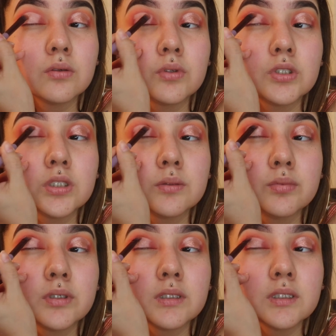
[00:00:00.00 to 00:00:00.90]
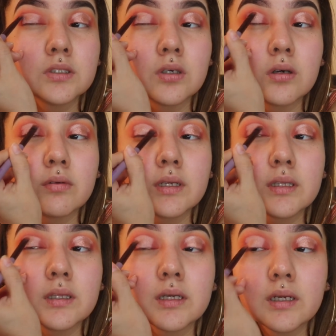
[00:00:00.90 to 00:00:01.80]
We're just putting this all
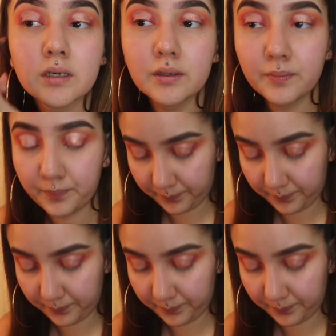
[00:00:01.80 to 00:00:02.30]
right there.